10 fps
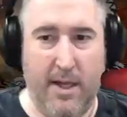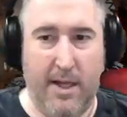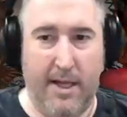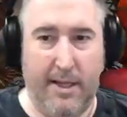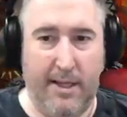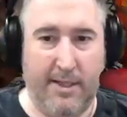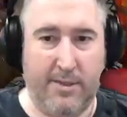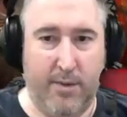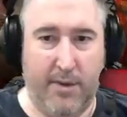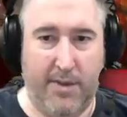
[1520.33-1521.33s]
At
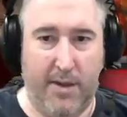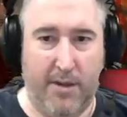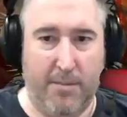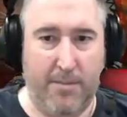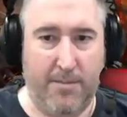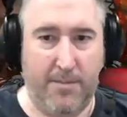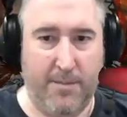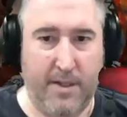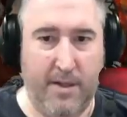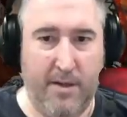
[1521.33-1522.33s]
least with
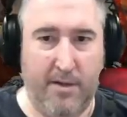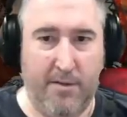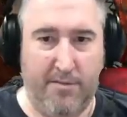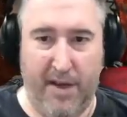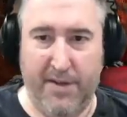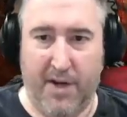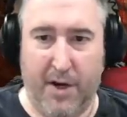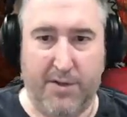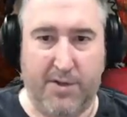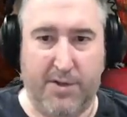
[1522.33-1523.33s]

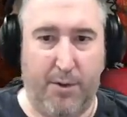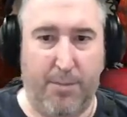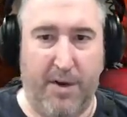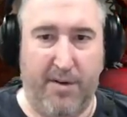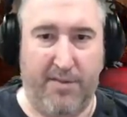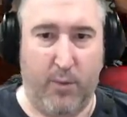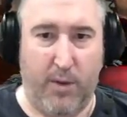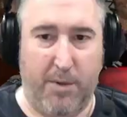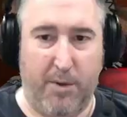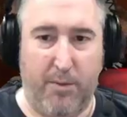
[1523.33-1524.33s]
Ventar's group, I don't have to worry
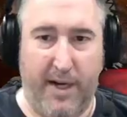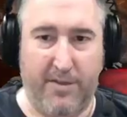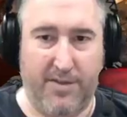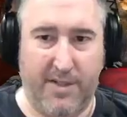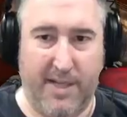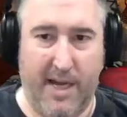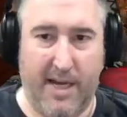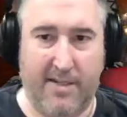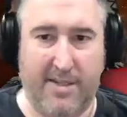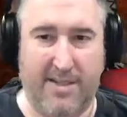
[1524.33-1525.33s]
about ranged
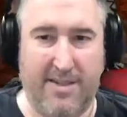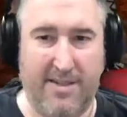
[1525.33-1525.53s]
attacks.